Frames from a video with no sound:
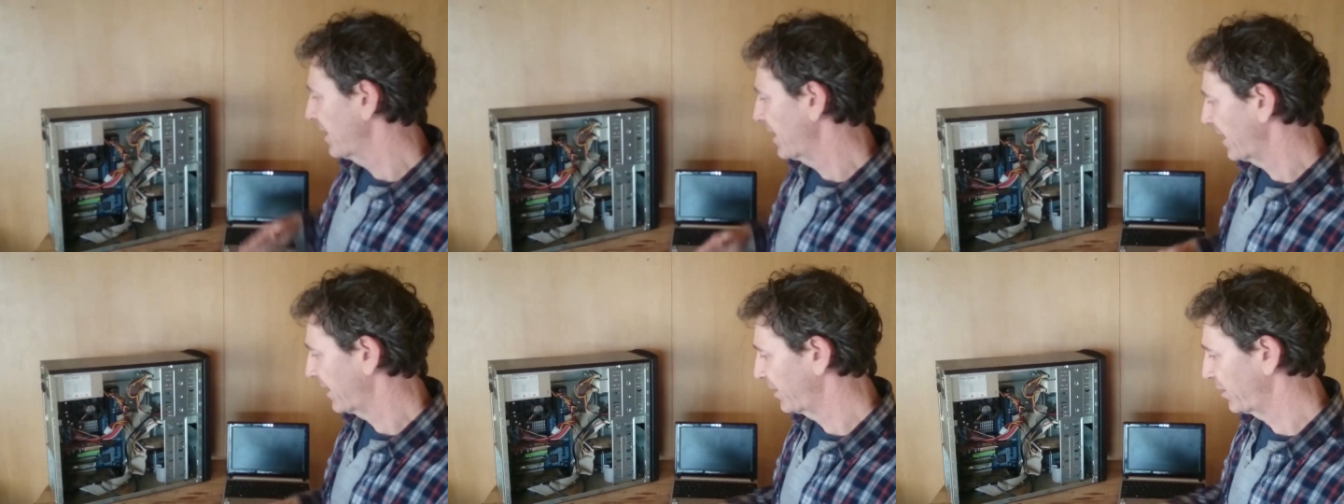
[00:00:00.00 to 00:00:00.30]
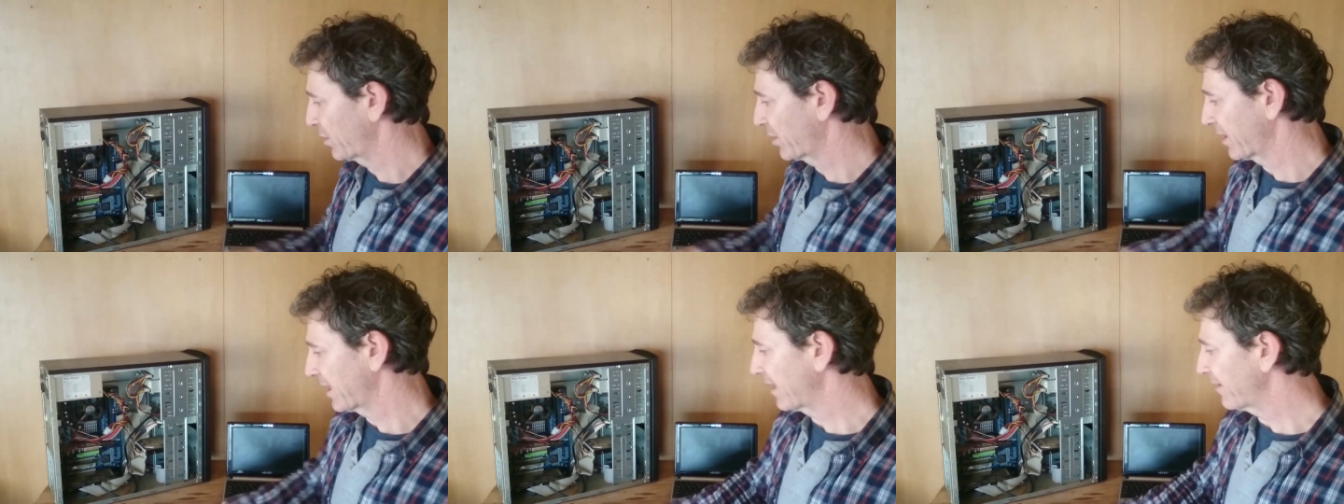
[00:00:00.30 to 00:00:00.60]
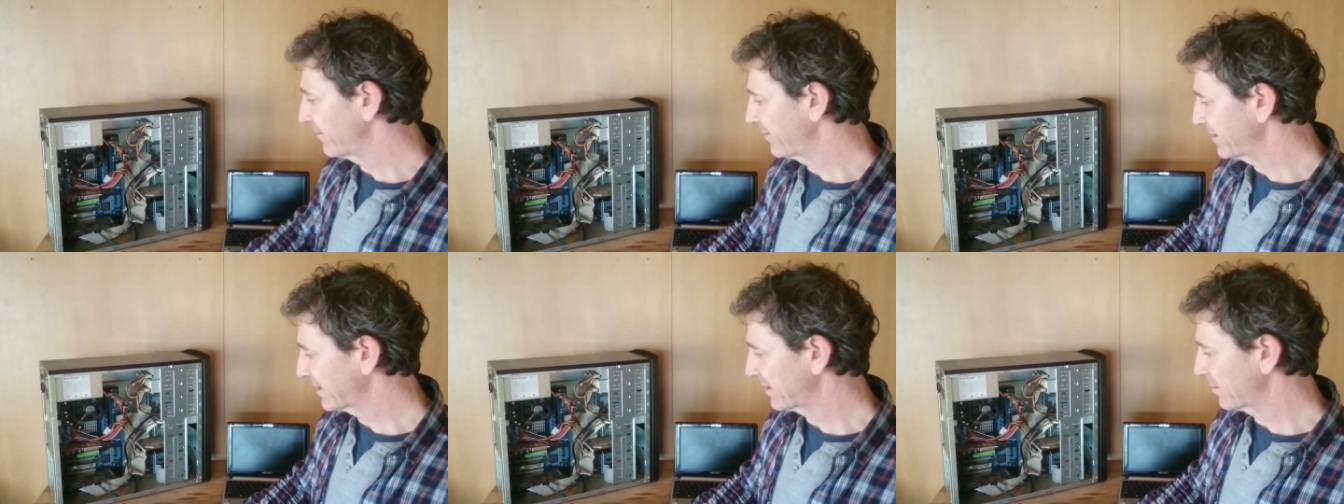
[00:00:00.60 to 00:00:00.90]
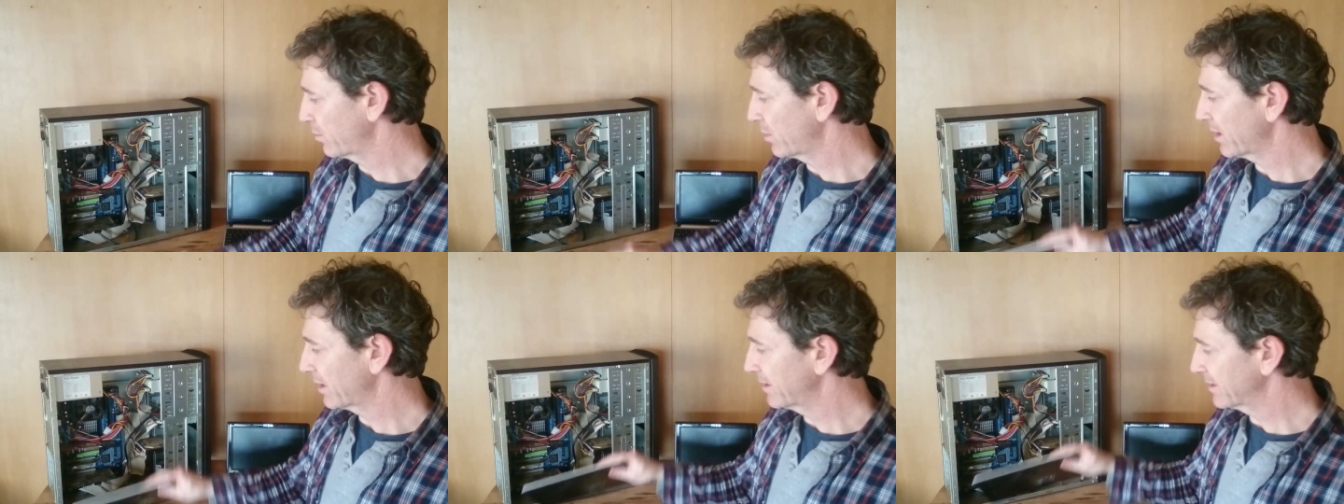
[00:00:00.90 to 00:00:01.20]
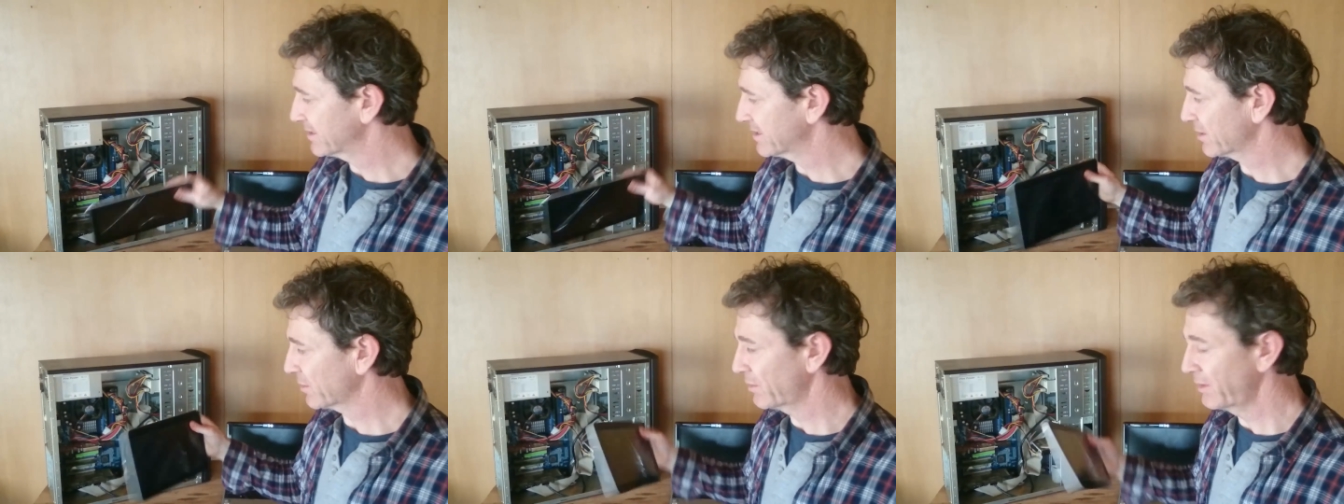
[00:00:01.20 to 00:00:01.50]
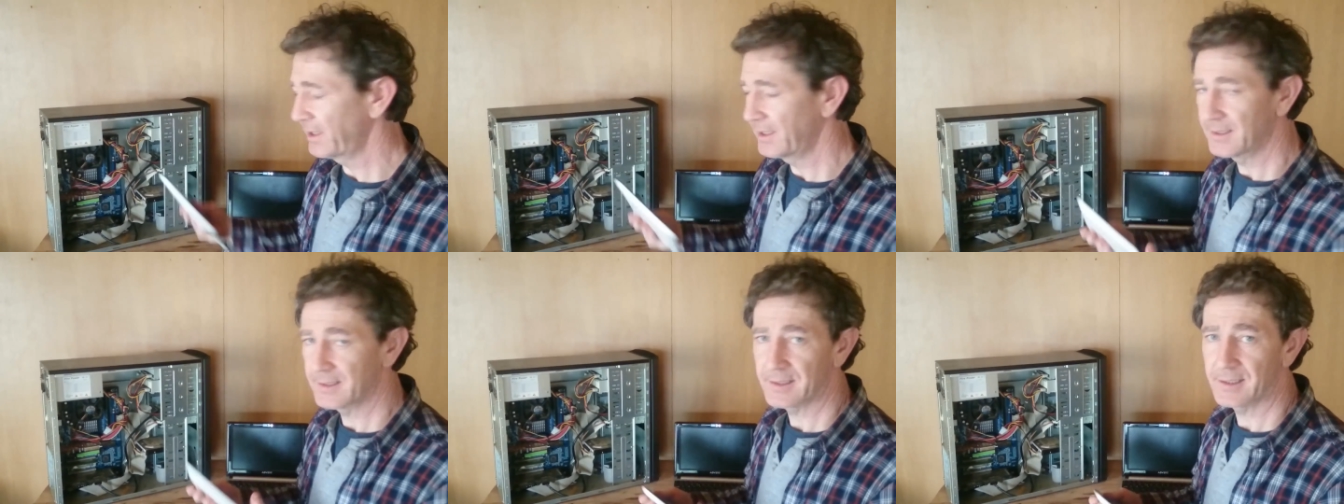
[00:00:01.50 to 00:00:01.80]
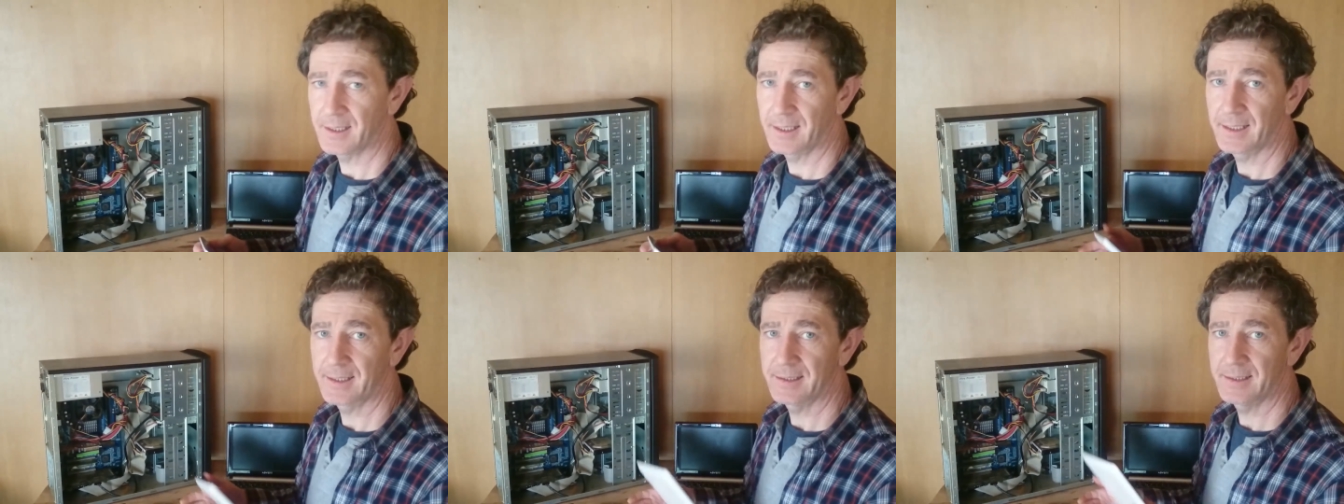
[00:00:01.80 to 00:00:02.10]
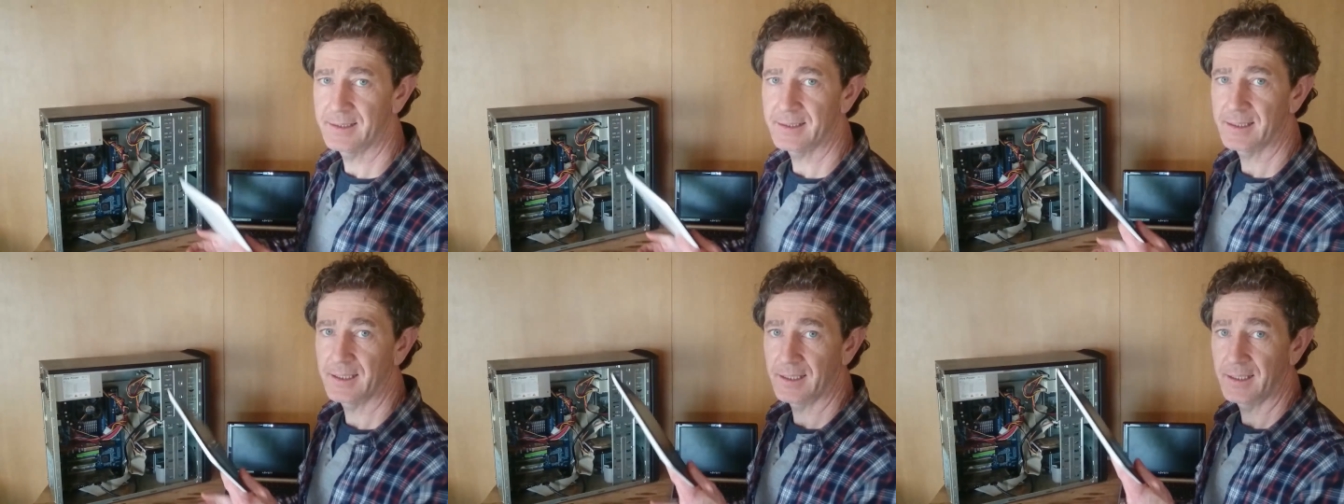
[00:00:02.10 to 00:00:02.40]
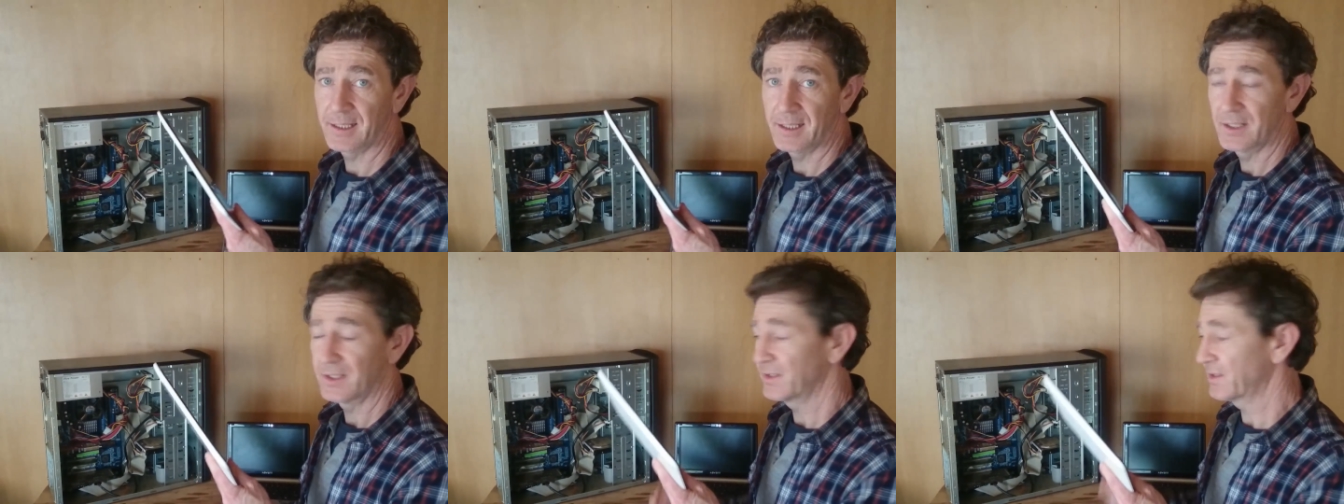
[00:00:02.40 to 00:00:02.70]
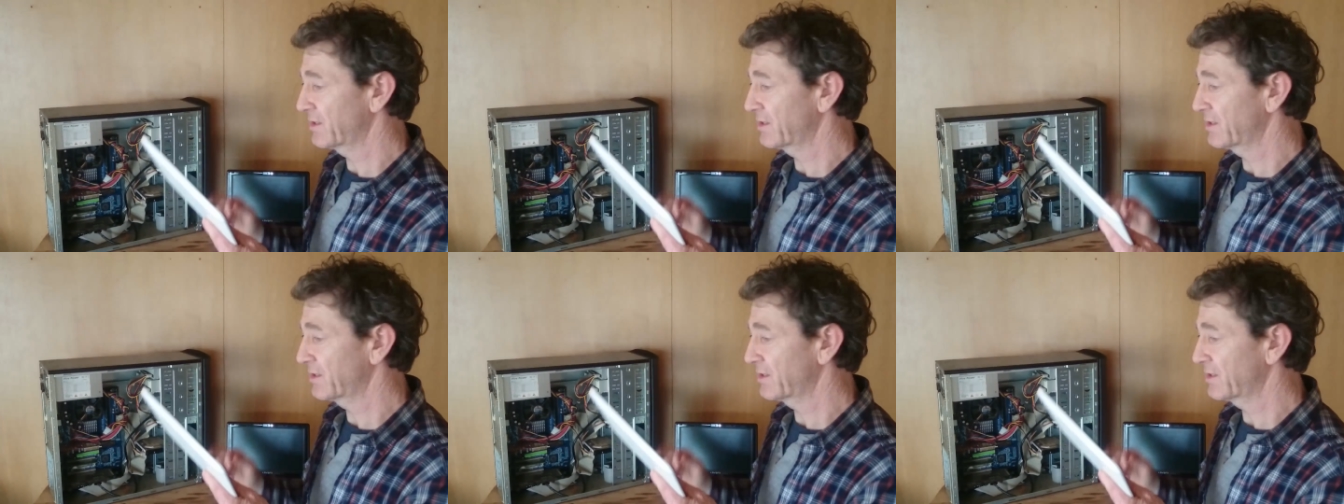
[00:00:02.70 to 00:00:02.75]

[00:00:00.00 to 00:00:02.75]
and you could have little wireless screens like this guy